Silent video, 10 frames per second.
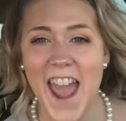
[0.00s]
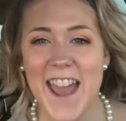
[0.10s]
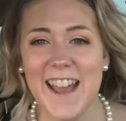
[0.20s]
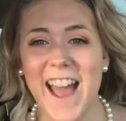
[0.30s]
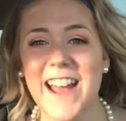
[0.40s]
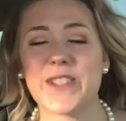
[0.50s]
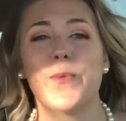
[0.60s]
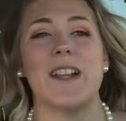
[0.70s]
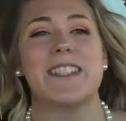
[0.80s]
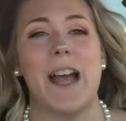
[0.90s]
Hey guys,
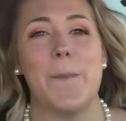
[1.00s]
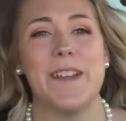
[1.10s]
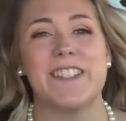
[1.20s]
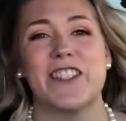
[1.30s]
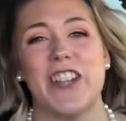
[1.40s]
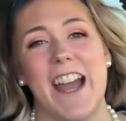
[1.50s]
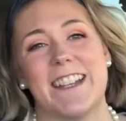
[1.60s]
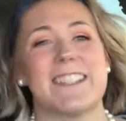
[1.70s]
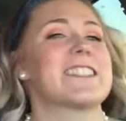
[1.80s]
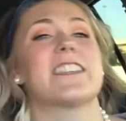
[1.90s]
what's up? It's
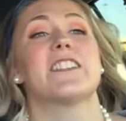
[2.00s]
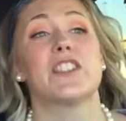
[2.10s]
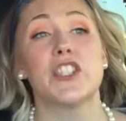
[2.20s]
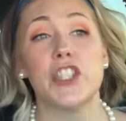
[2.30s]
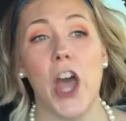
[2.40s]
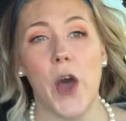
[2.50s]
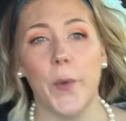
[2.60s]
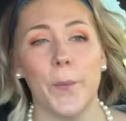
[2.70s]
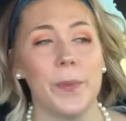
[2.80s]
Jess. So,